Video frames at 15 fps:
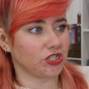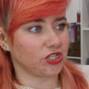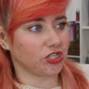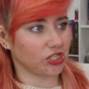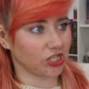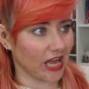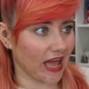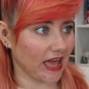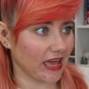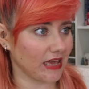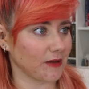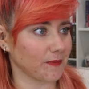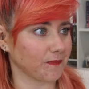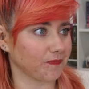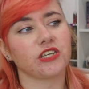Jay.
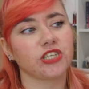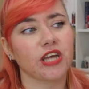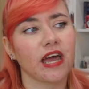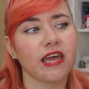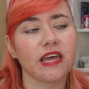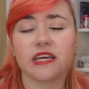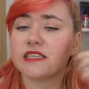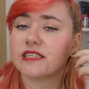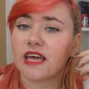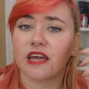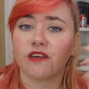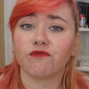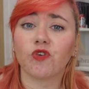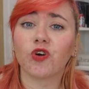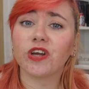Jay is a
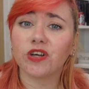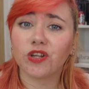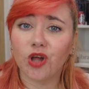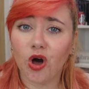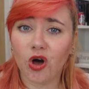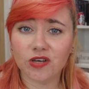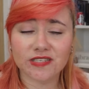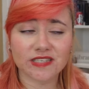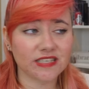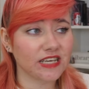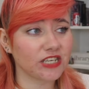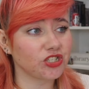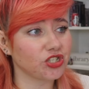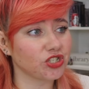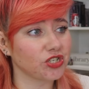royal
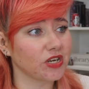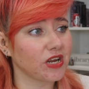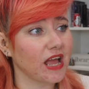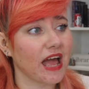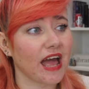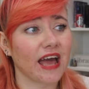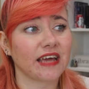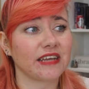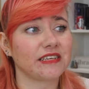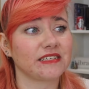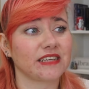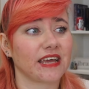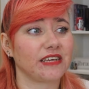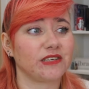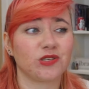hostage and
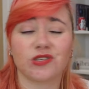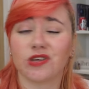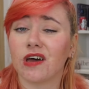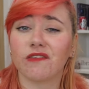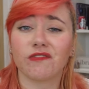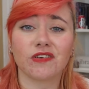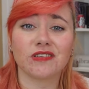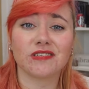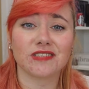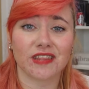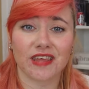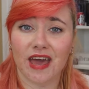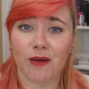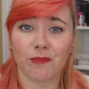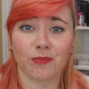a servant to the
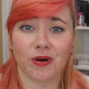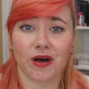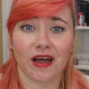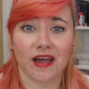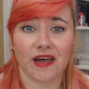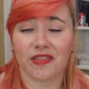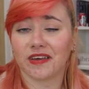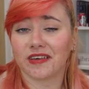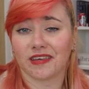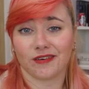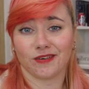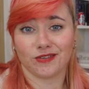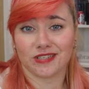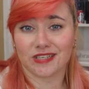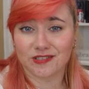empire that
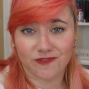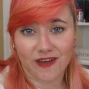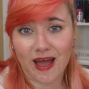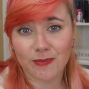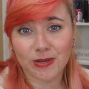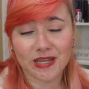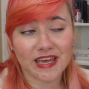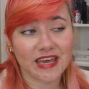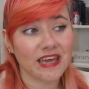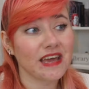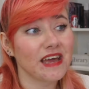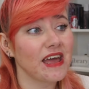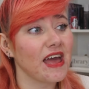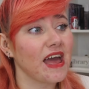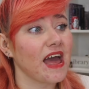killed his family
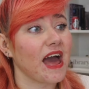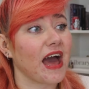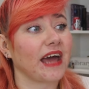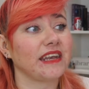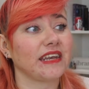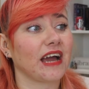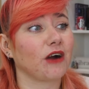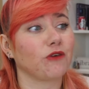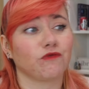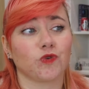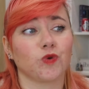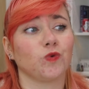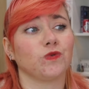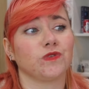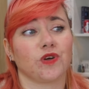and now
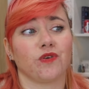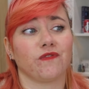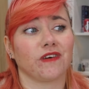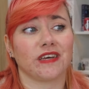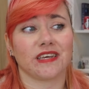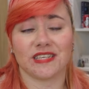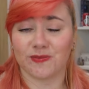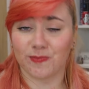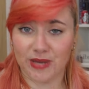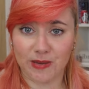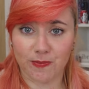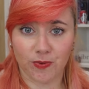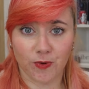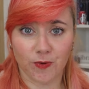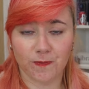rules over his
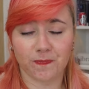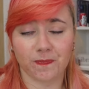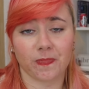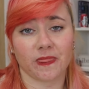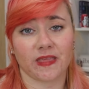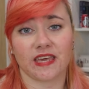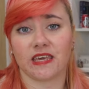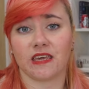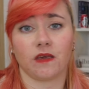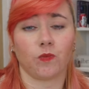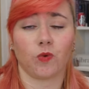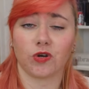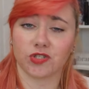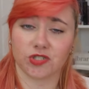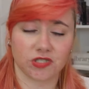people. He
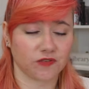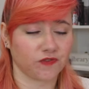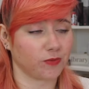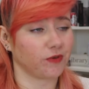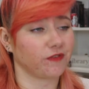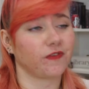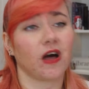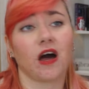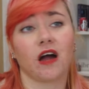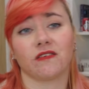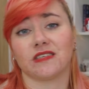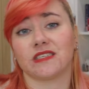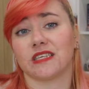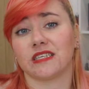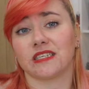watches from afar
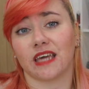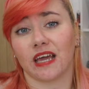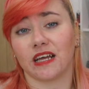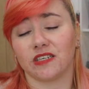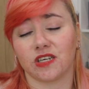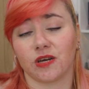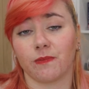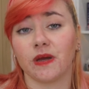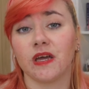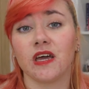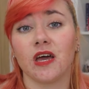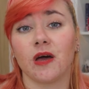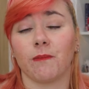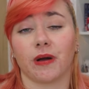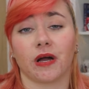as this kingdom
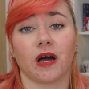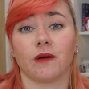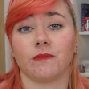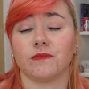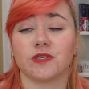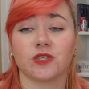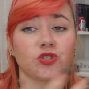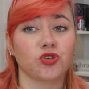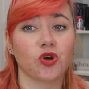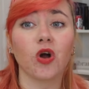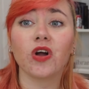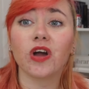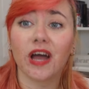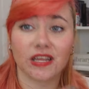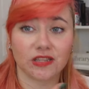becomes
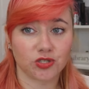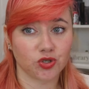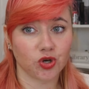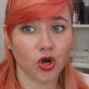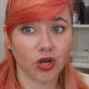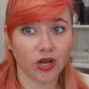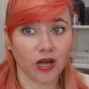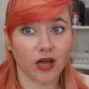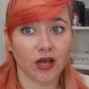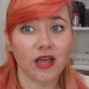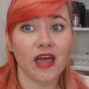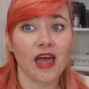stronger and stronger,